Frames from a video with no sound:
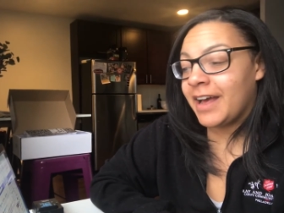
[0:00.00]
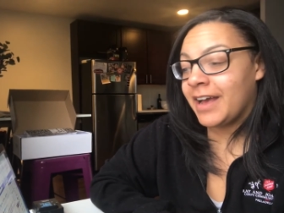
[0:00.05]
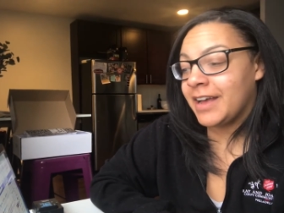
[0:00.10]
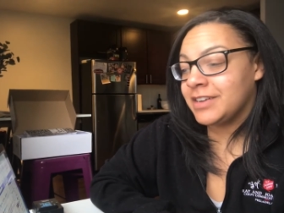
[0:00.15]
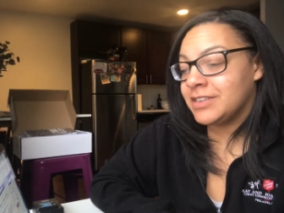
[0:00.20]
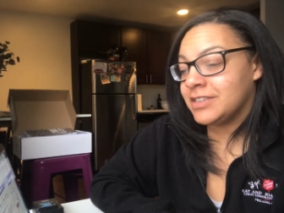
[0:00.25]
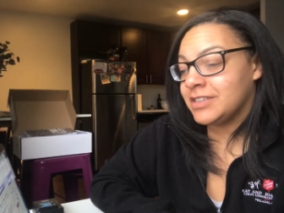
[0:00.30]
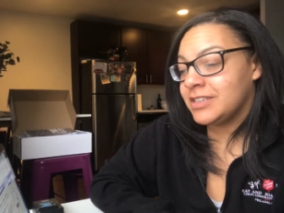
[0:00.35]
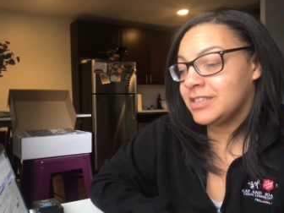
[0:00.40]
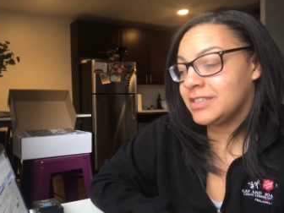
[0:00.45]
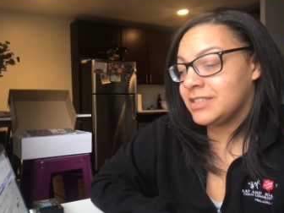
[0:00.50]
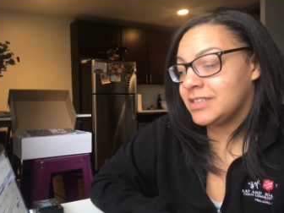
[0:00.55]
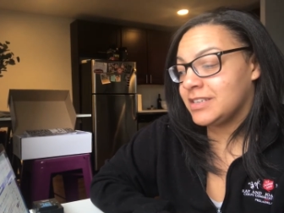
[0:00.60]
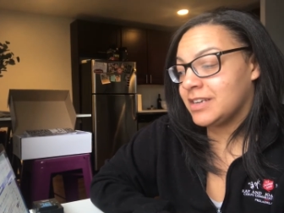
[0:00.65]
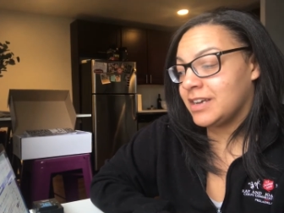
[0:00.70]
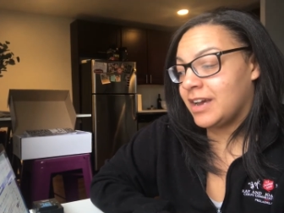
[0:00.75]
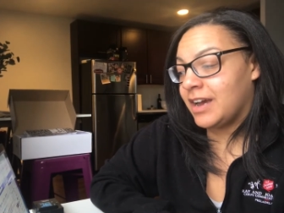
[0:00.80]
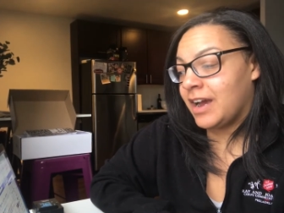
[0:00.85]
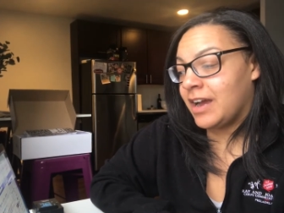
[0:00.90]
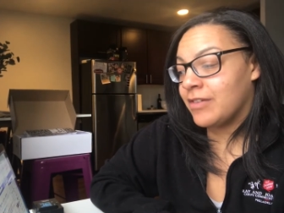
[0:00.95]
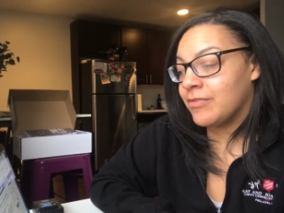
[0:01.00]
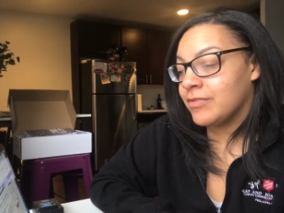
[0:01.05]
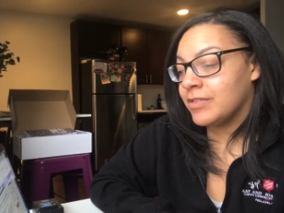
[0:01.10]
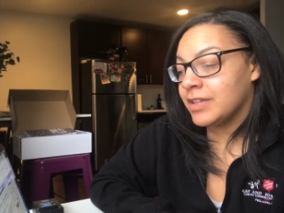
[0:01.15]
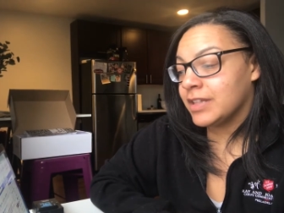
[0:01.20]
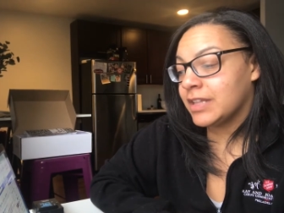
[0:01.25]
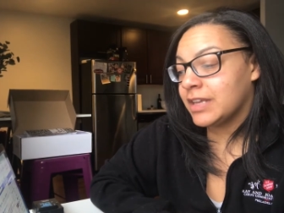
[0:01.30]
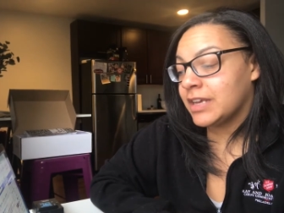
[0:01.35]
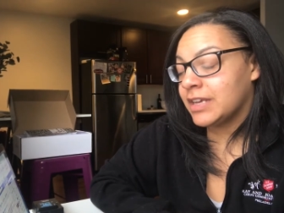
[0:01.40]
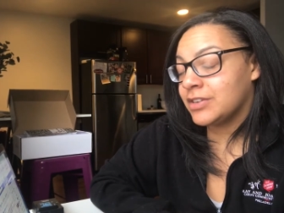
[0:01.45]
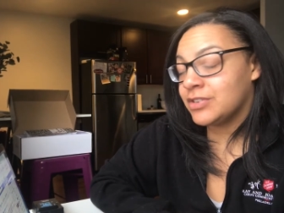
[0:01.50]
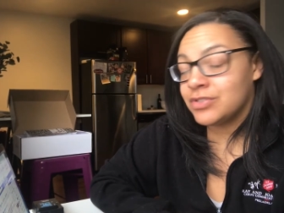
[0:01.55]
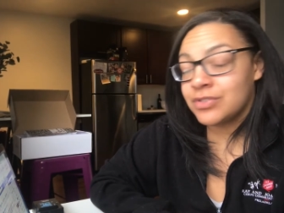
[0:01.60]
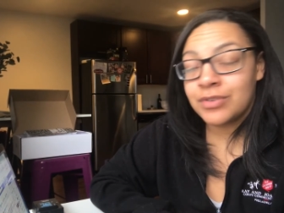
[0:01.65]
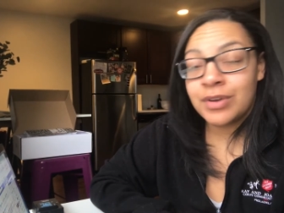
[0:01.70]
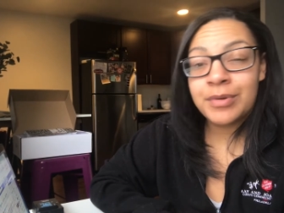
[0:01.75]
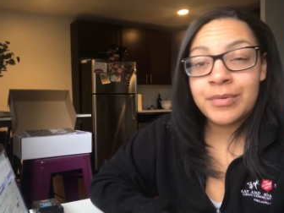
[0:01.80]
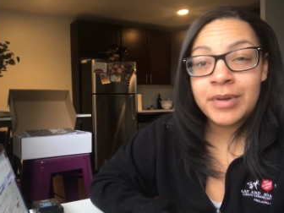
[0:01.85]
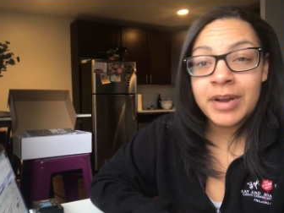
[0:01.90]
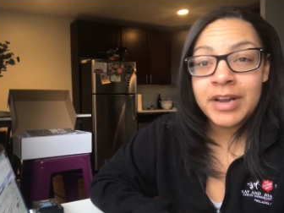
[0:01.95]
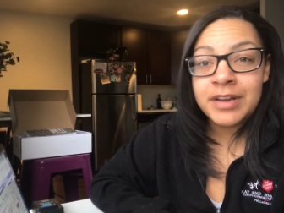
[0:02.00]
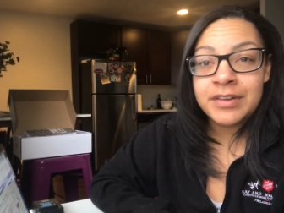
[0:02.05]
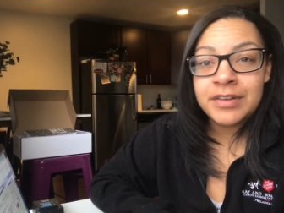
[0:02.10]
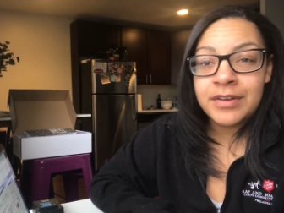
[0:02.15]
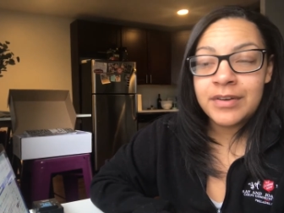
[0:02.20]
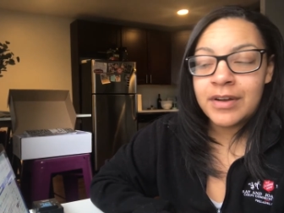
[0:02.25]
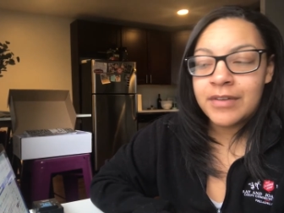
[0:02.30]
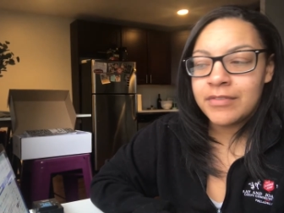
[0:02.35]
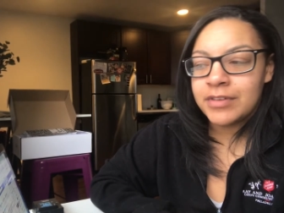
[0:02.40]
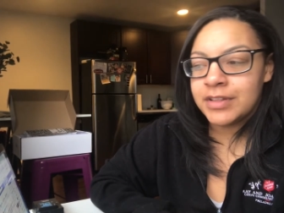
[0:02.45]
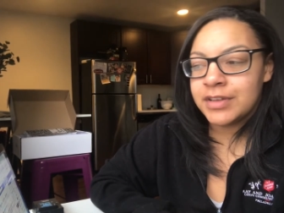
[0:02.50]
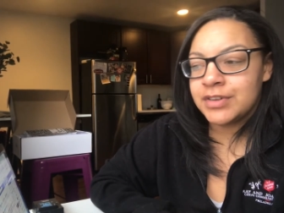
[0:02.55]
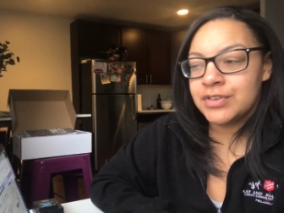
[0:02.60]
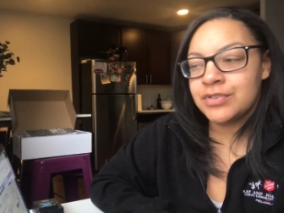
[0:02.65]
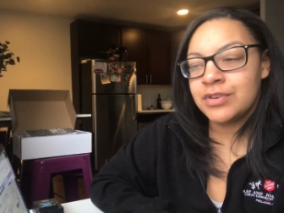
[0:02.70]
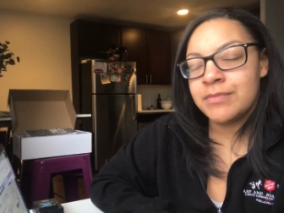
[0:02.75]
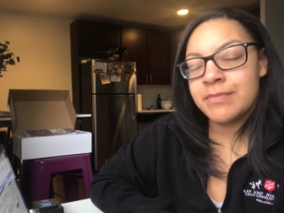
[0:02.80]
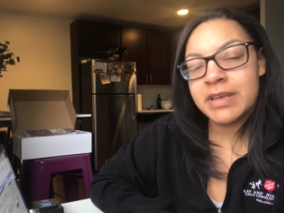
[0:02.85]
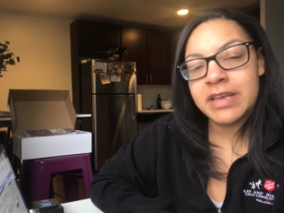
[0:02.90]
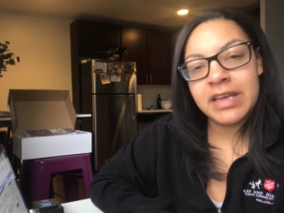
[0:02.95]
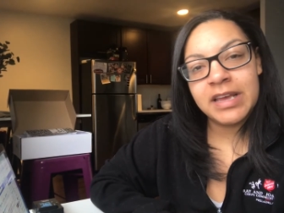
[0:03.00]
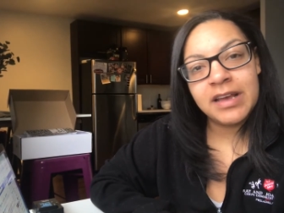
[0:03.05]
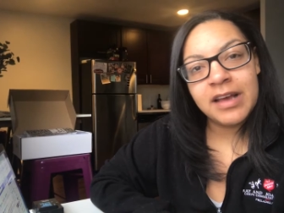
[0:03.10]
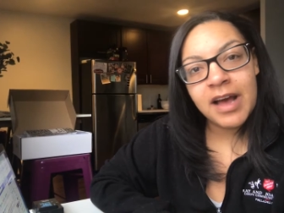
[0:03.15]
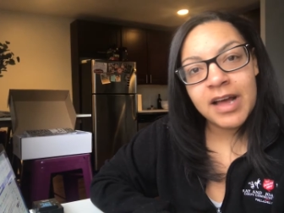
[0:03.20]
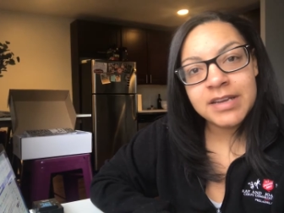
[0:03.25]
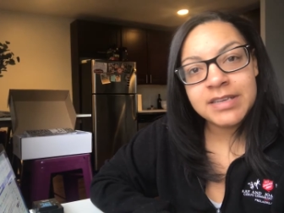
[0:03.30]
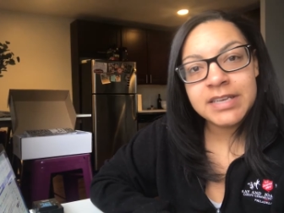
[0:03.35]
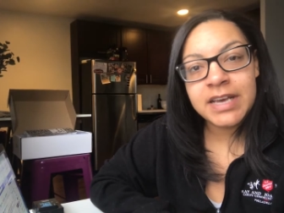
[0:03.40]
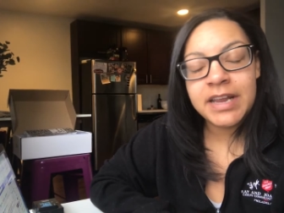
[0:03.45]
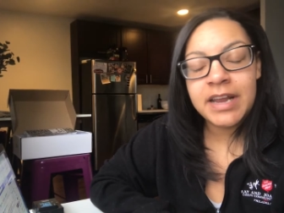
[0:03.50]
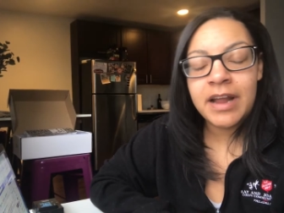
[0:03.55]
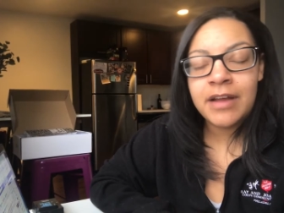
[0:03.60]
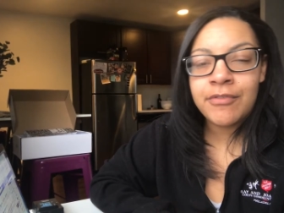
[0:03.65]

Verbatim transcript: I really enjoy what I do. I really enjoy making content.